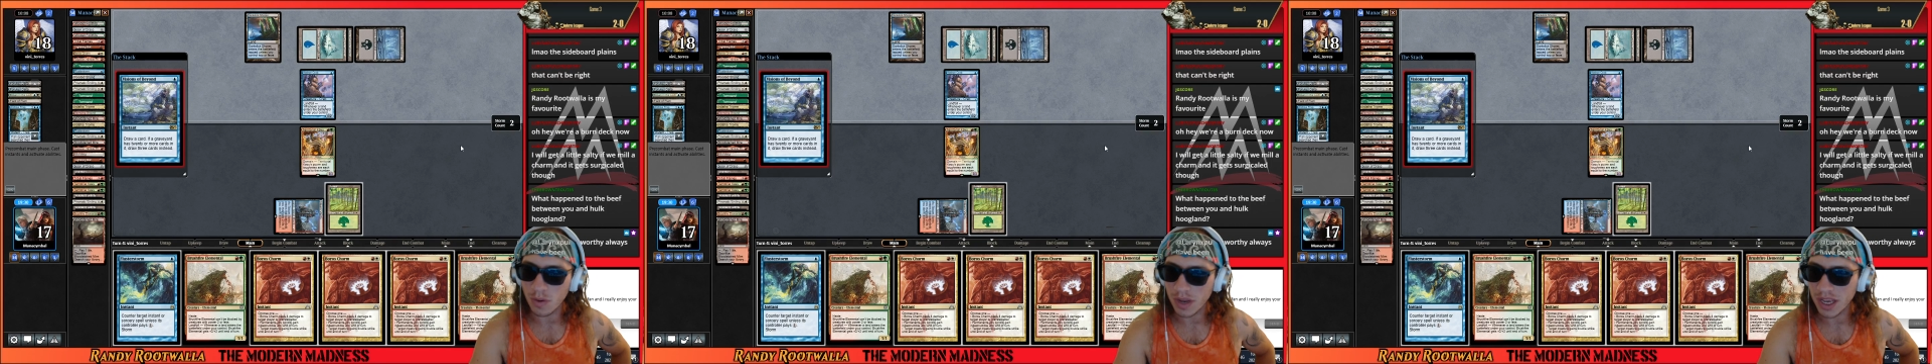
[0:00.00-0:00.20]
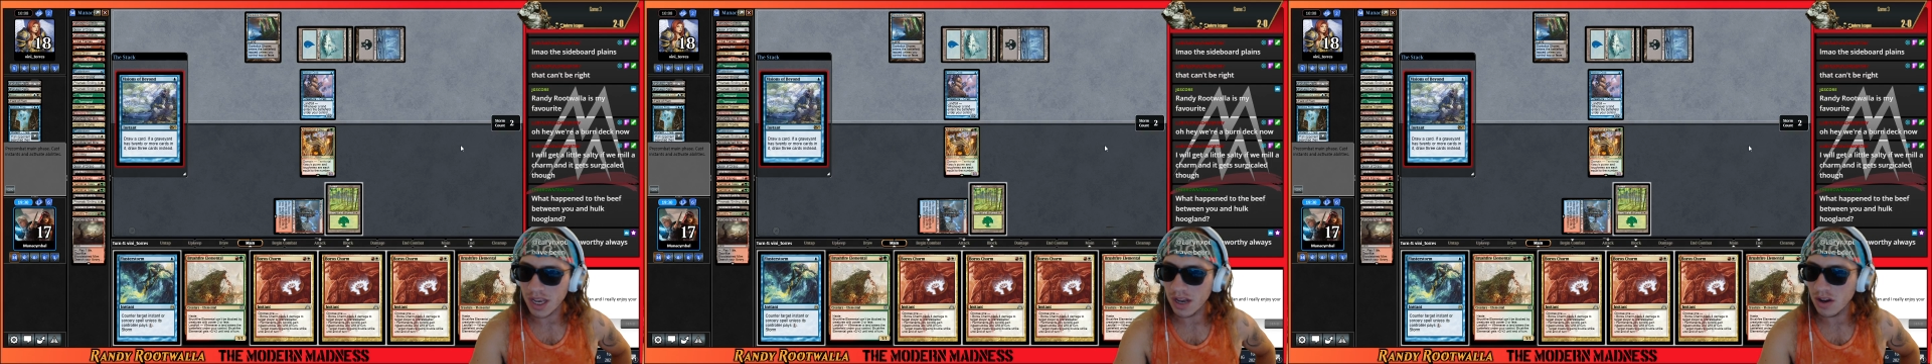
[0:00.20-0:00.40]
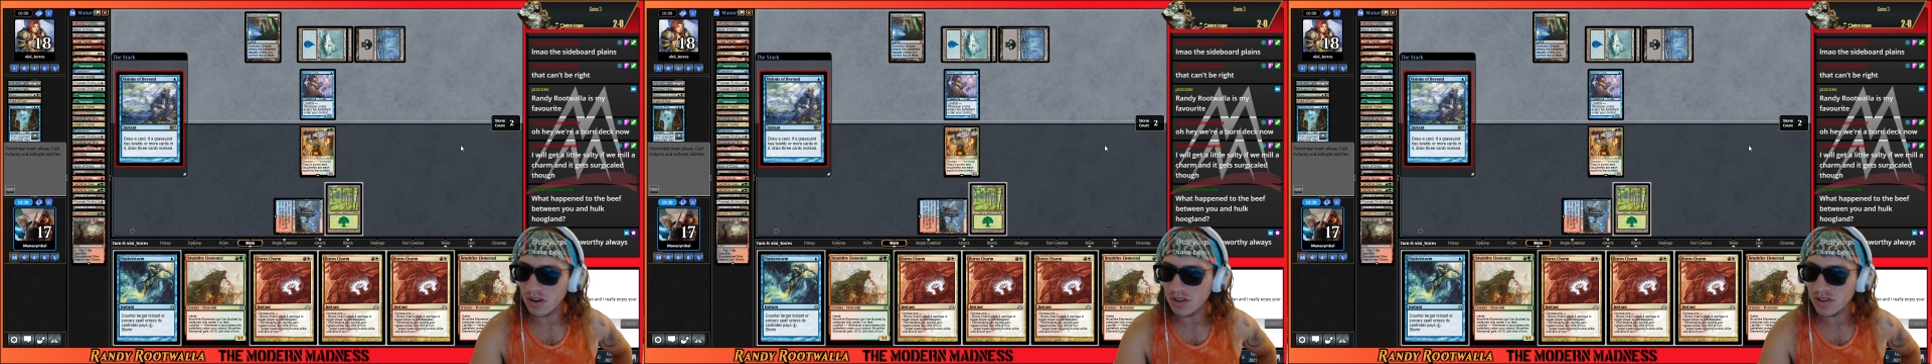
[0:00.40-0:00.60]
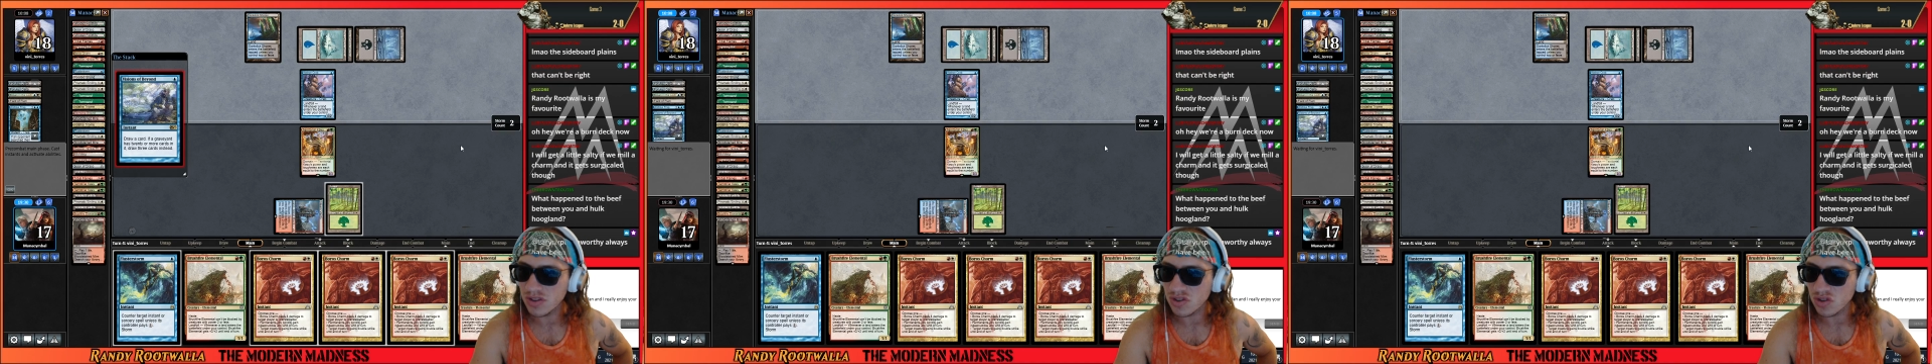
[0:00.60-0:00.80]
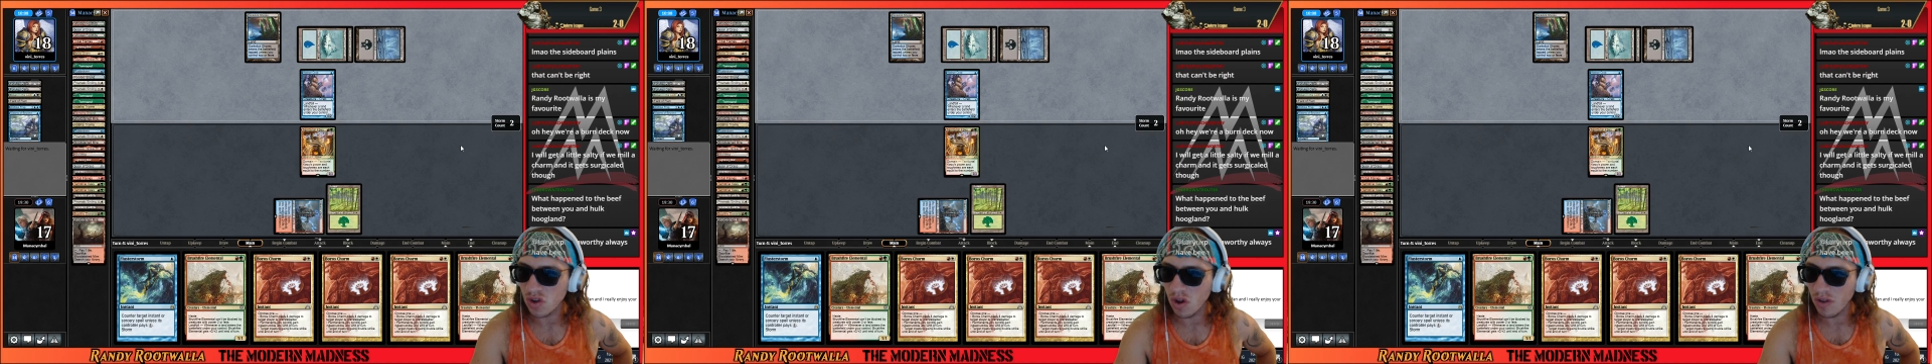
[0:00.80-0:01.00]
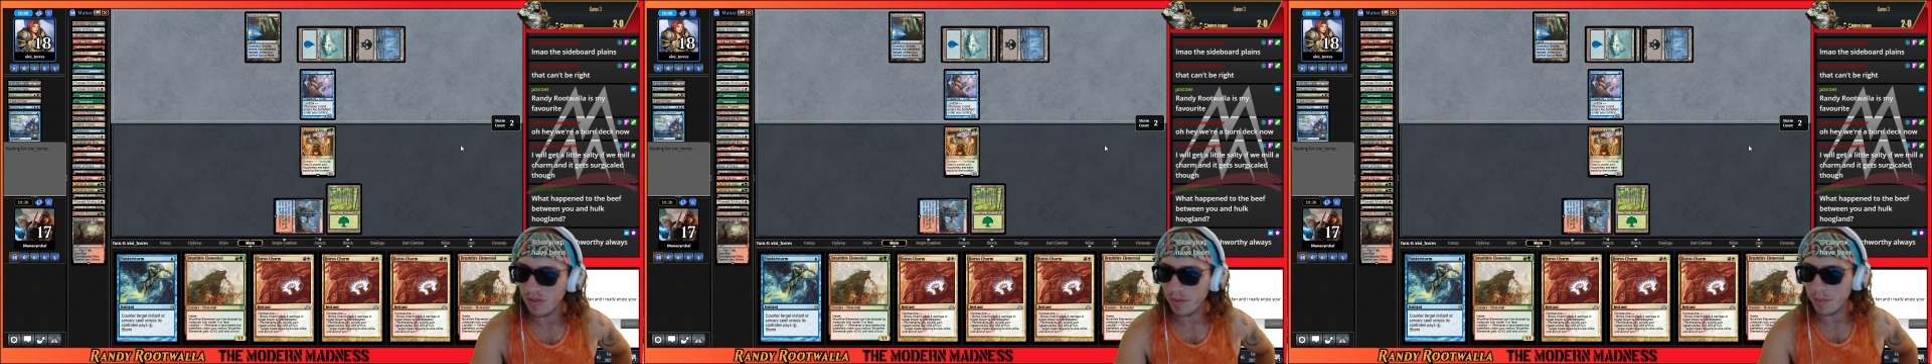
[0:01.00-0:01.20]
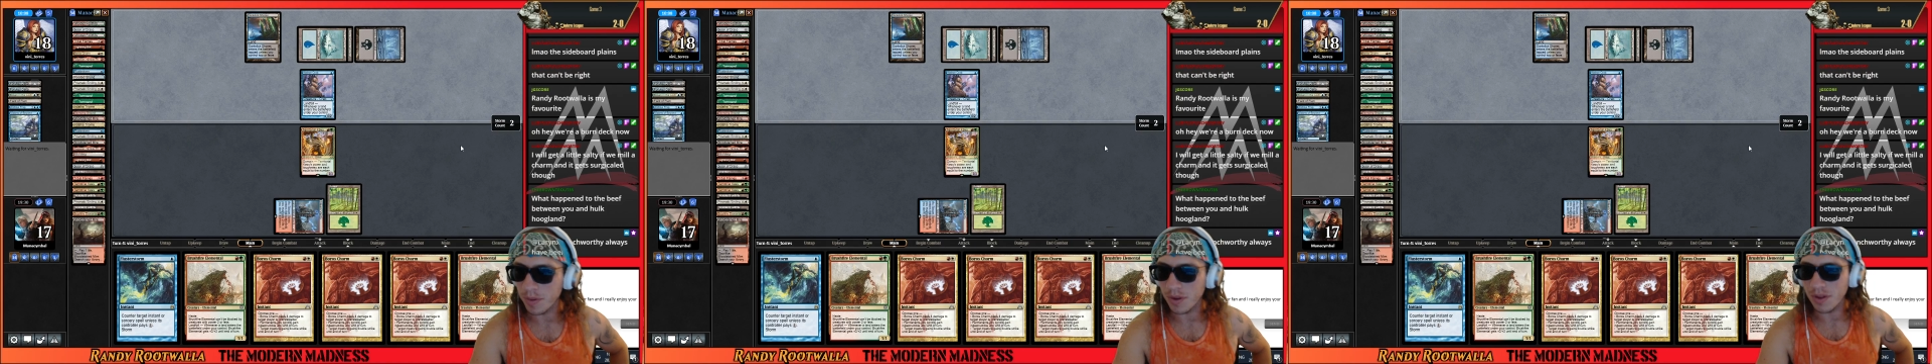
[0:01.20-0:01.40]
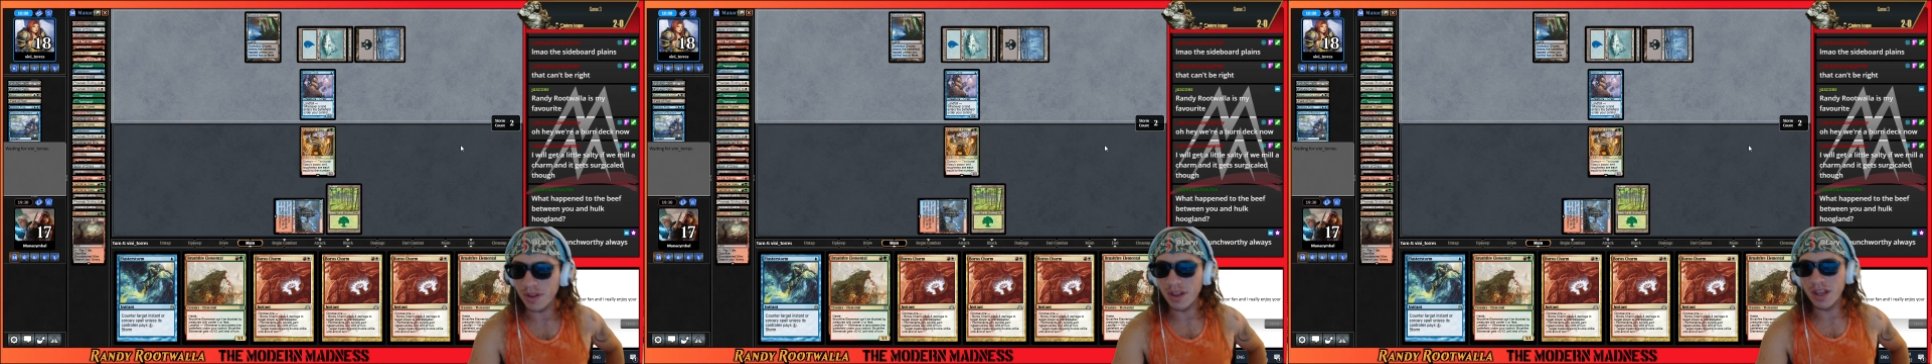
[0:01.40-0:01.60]
yeah,
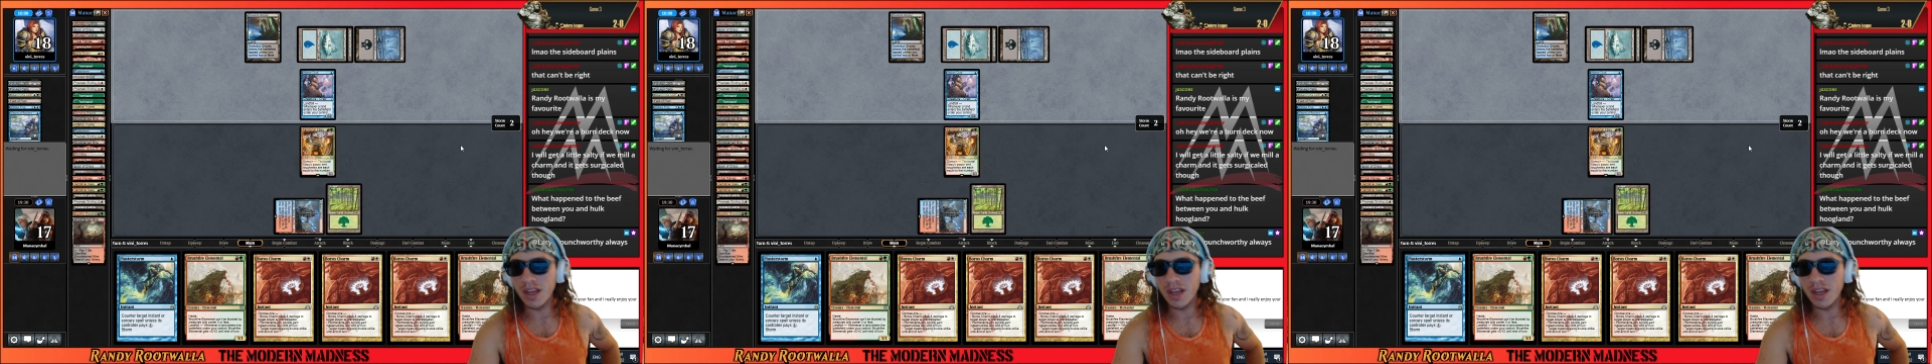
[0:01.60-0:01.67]
unsolvable.